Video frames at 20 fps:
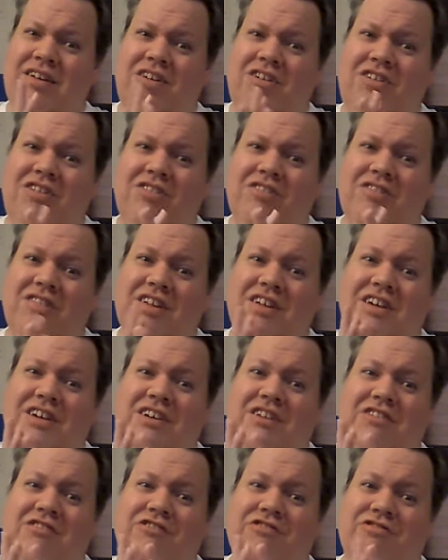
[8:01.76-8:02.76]
all,
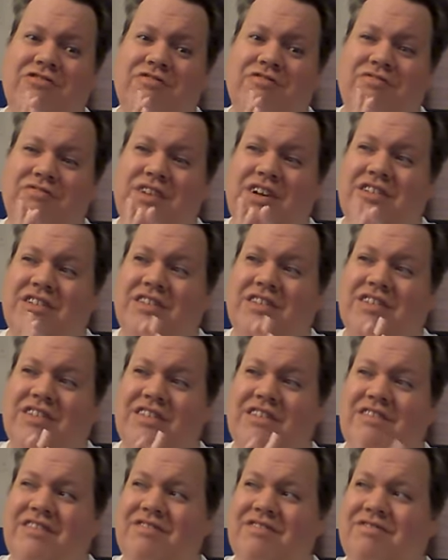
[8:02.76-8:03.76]
well,
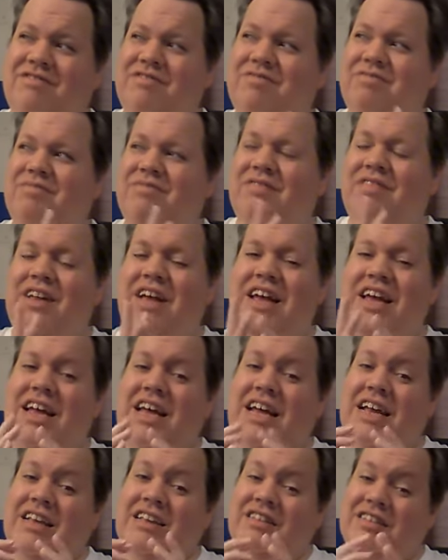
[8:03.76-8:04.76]
playing
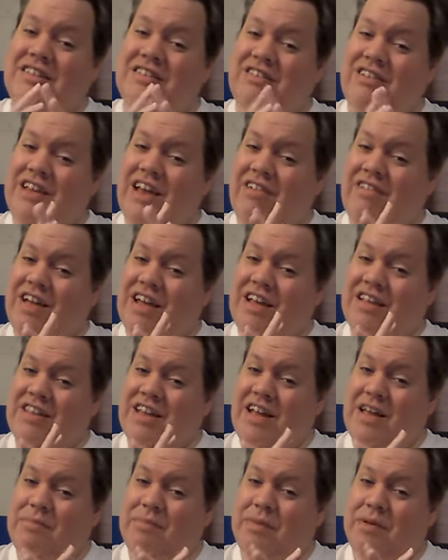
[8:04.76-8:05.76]
a scary
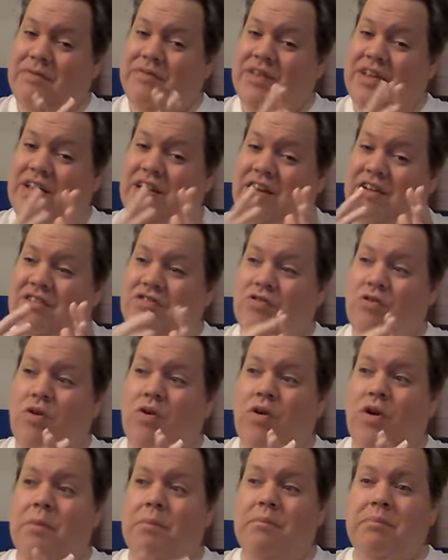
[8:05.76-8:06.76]
type of character
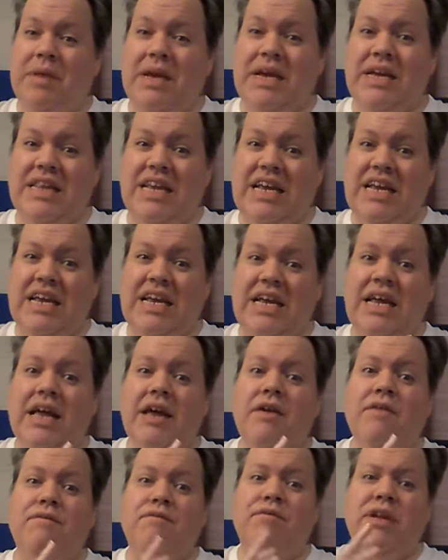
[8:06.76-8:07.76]
or a meanie,
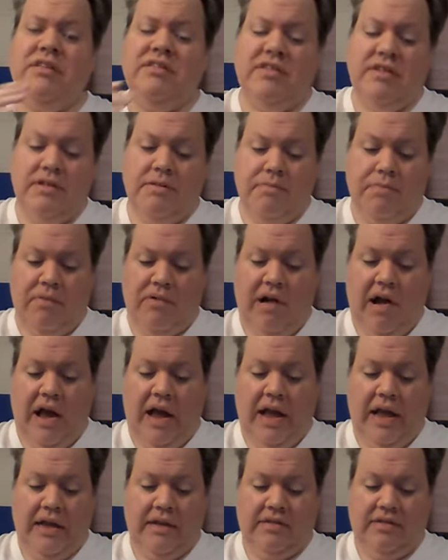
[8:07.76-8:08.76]
Vincent
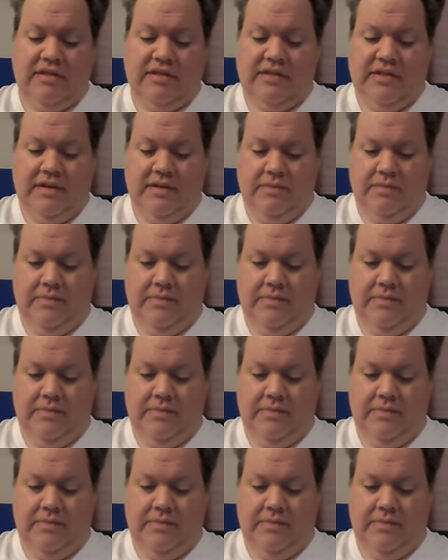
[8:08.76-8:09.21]
Price.